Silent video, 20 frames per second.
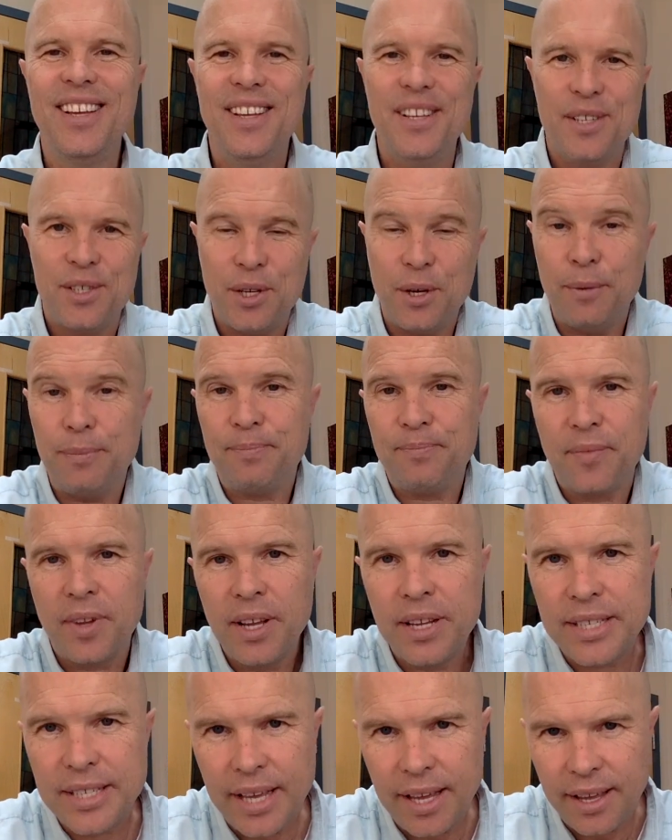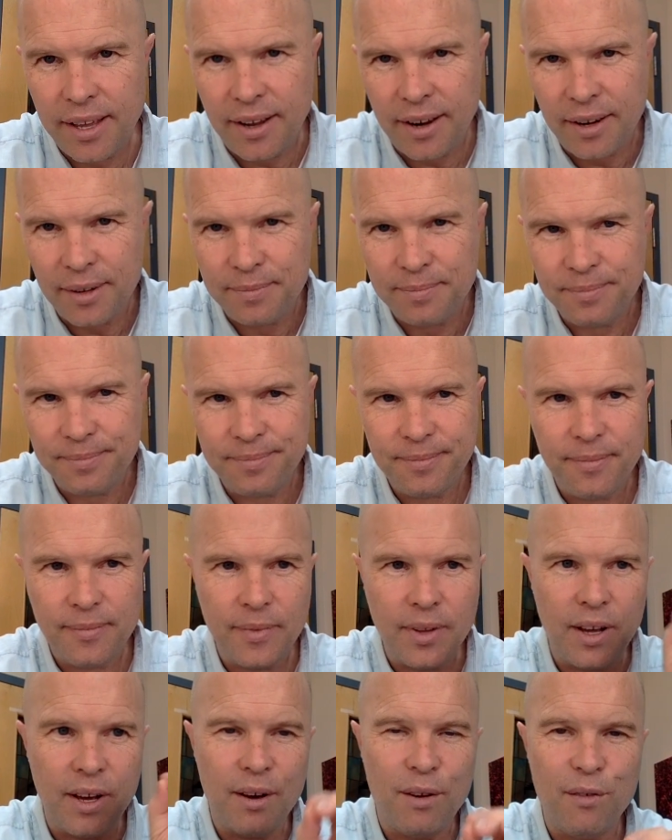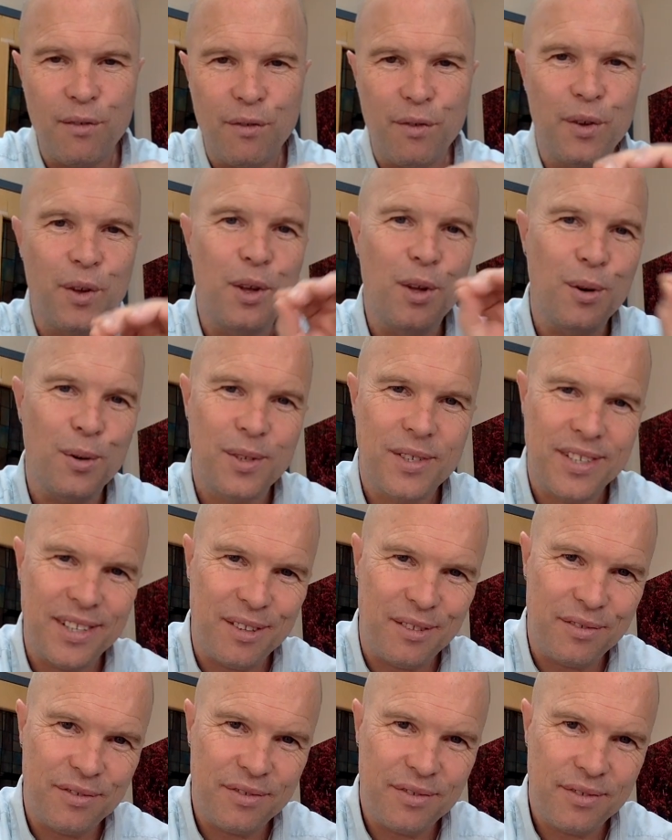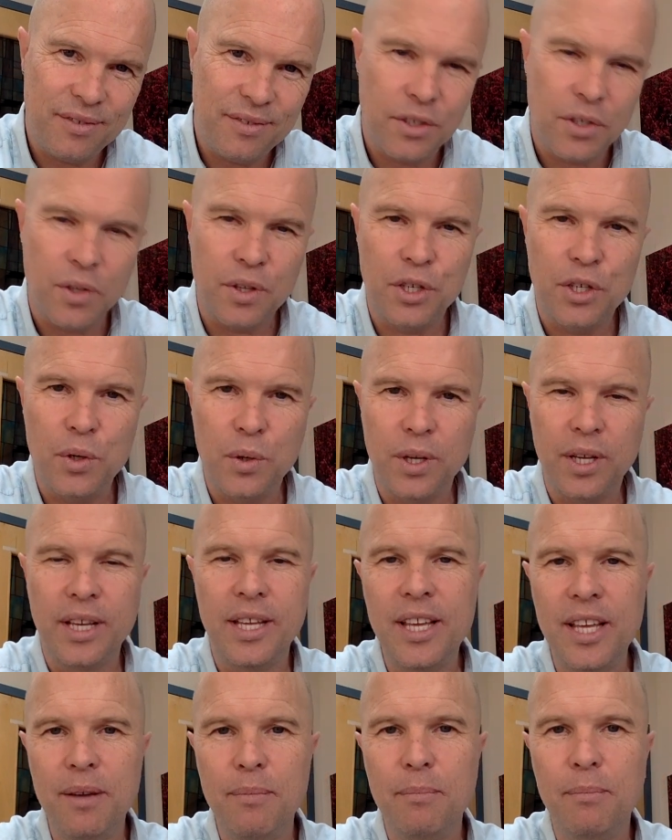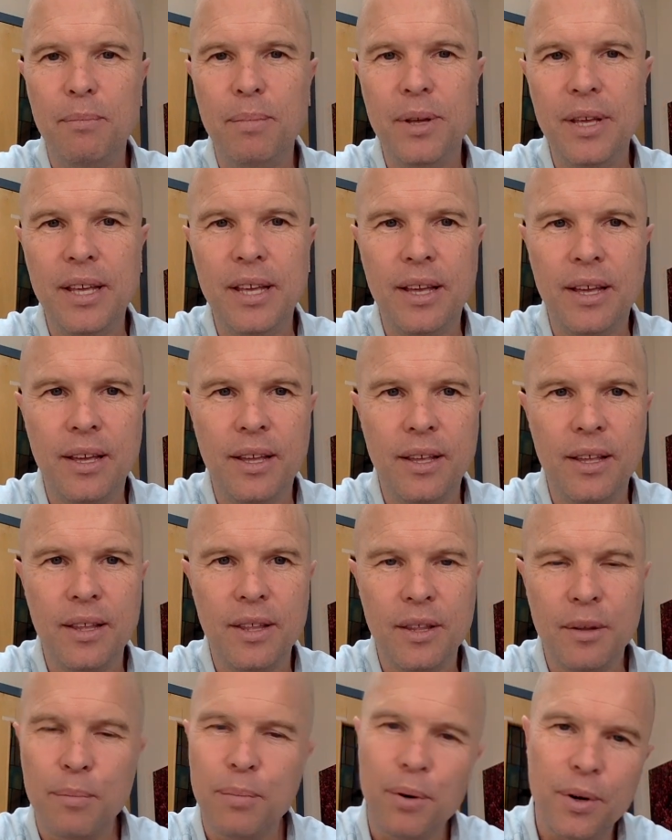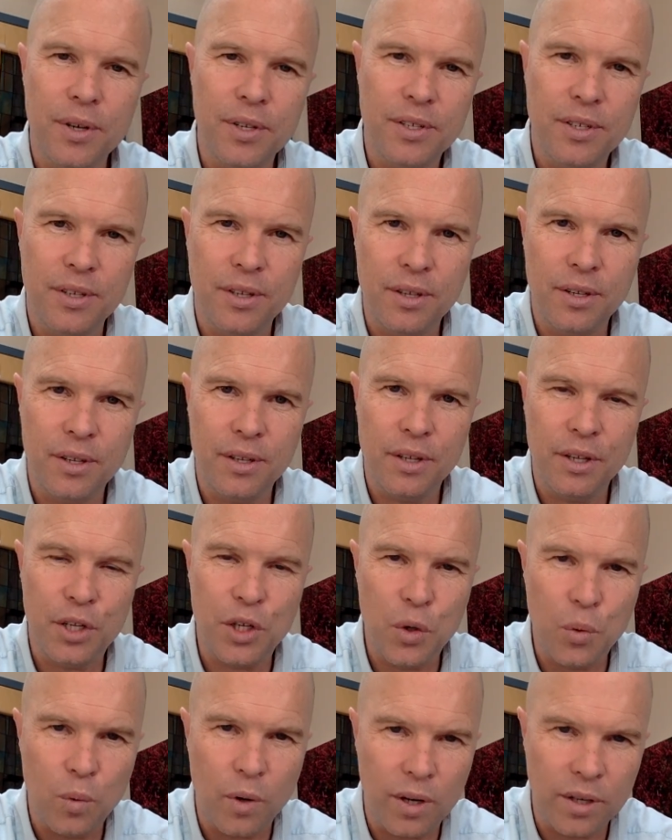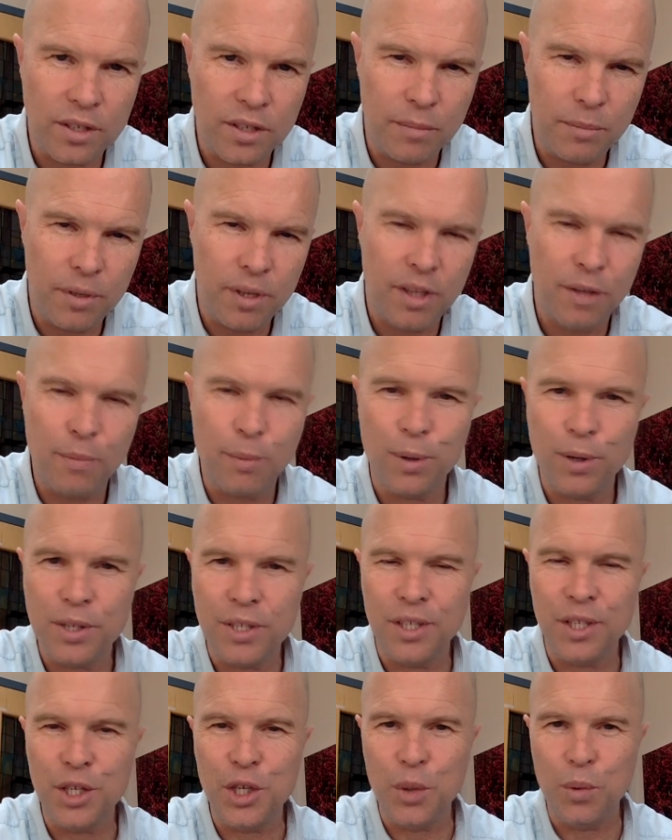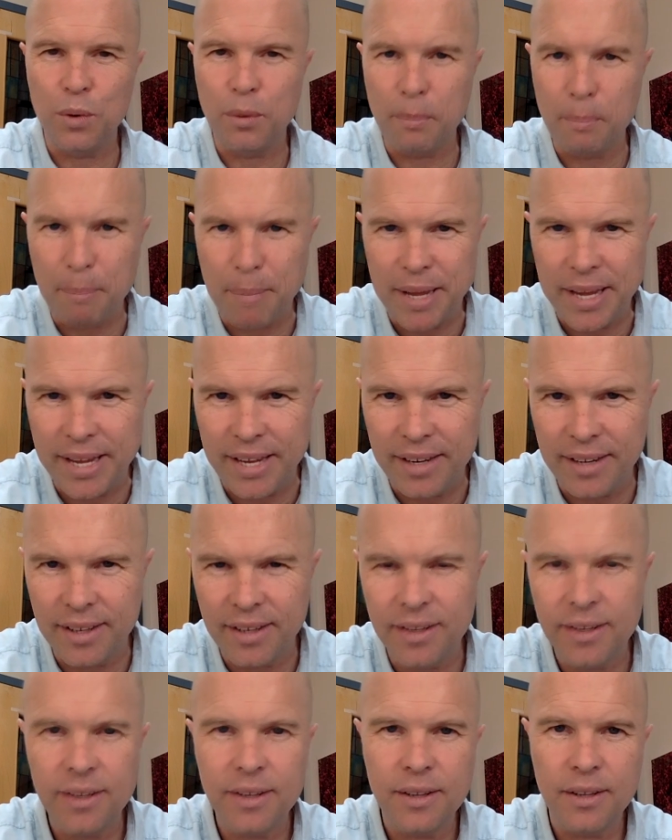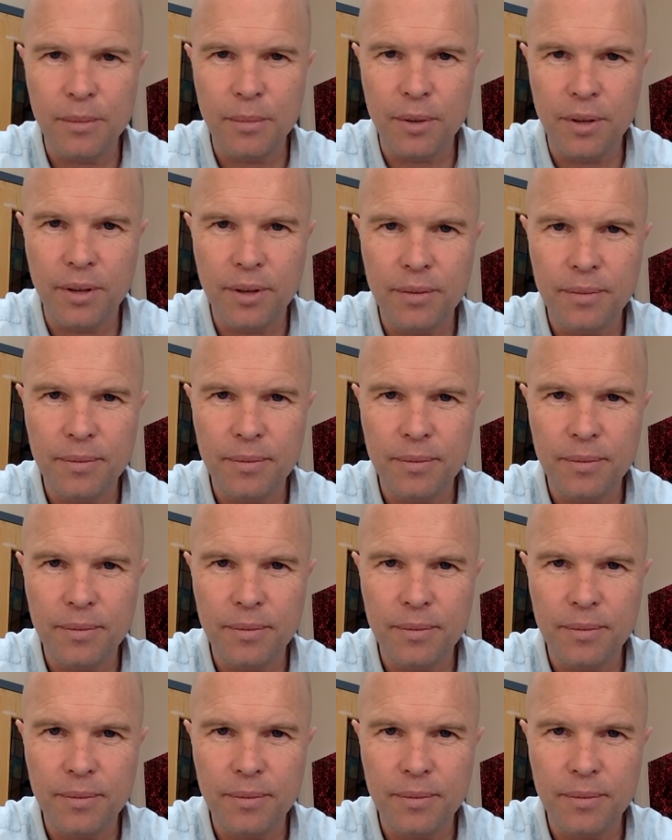So, take care of yourself so that you can keep being the person that you want to be, the person that you were made to be.